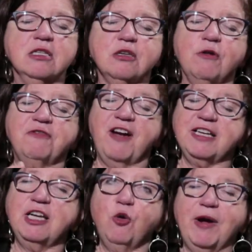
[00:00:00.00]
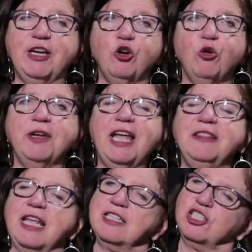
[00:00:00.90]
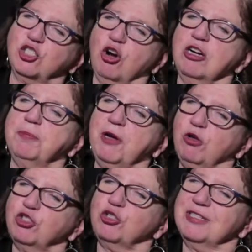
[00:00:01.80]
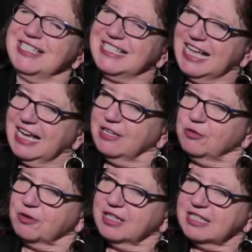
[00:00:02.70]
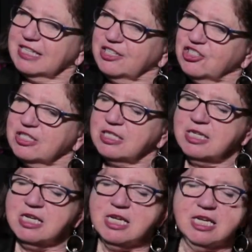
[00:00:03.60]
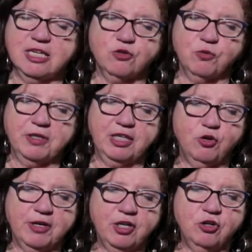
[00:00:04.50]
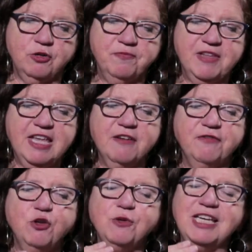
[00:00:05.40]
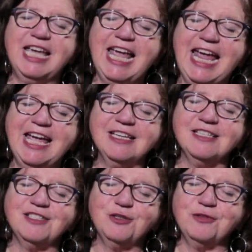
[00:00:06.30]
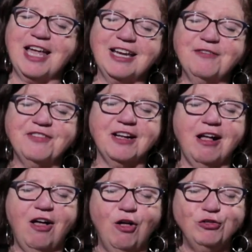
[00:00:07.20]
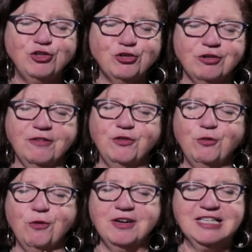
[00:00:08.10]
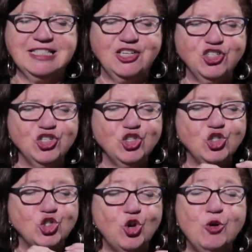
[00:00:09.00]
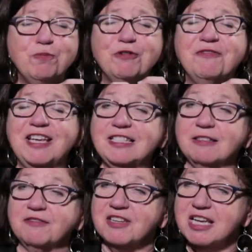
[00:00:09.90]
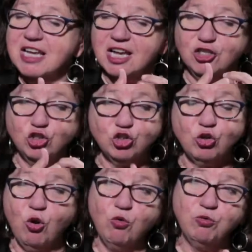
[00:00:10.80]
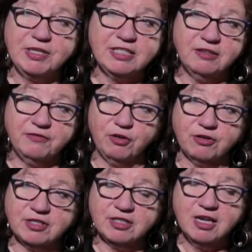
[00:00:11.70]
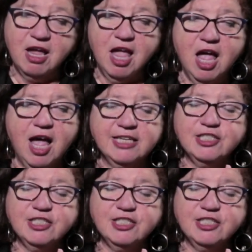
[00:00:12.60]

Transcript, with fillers: So, finding a way to create that startup culture inside an organization is really critical. If you can't do that, if the culture of your organization is so pervasive and so risk averse, I